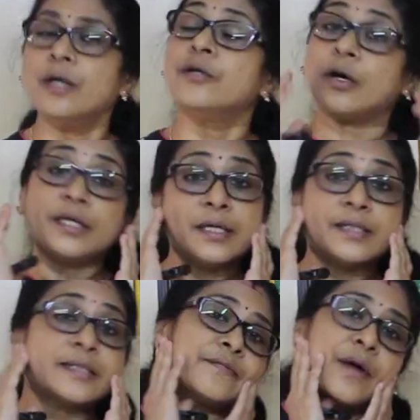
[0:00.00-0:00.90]
your
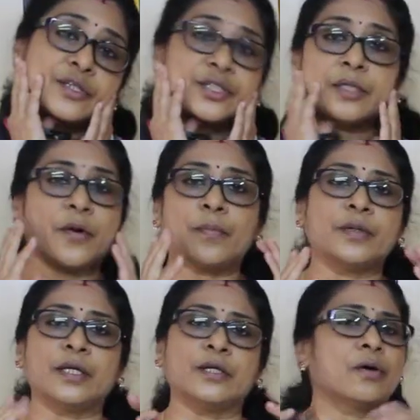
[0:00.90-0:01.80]
ears are functioning
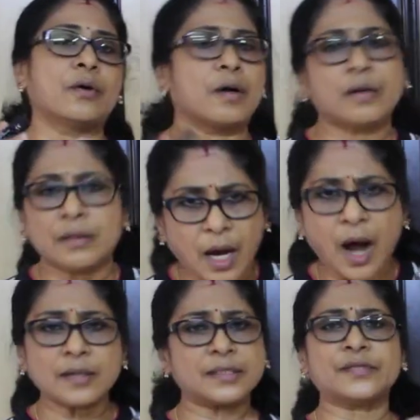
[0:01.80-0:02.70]
properly, your
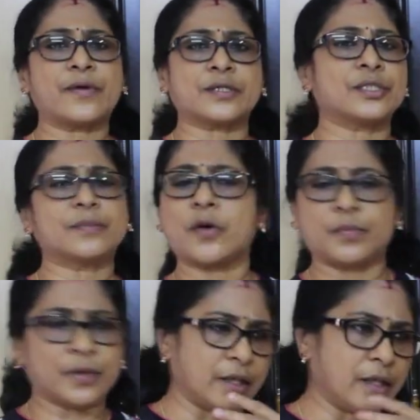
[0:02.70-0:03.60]
heart is functioning
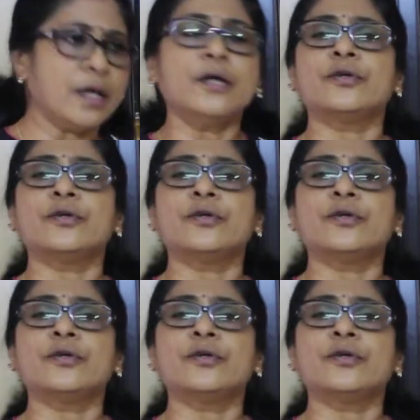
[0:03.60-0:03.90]
properly,